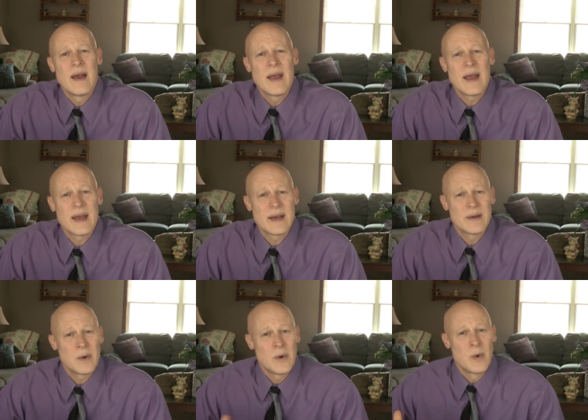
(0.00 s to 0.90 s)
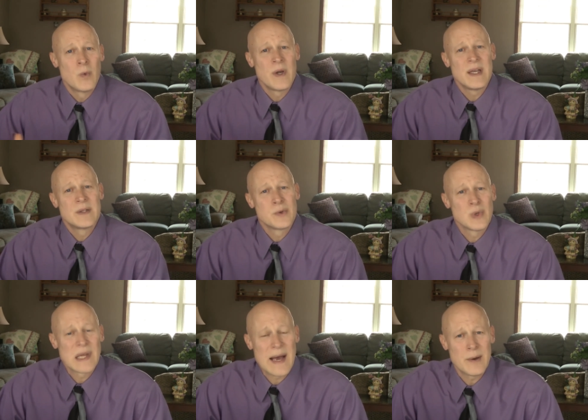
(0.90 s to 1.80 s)
and we need to
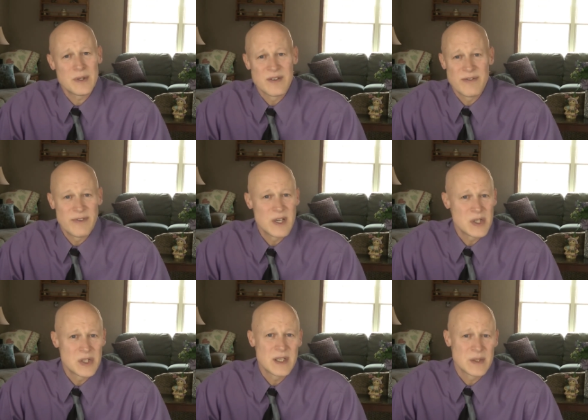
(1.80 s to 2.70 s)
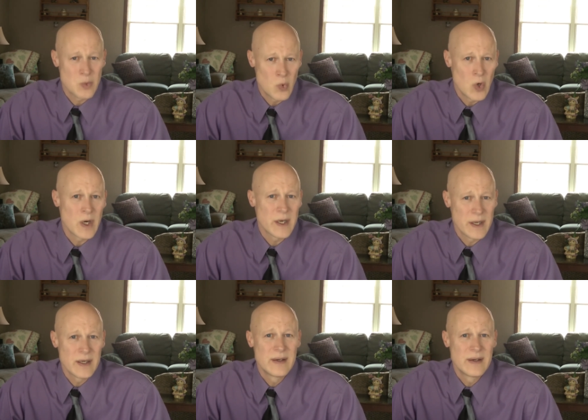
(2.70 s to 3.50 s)
allow it to finish its work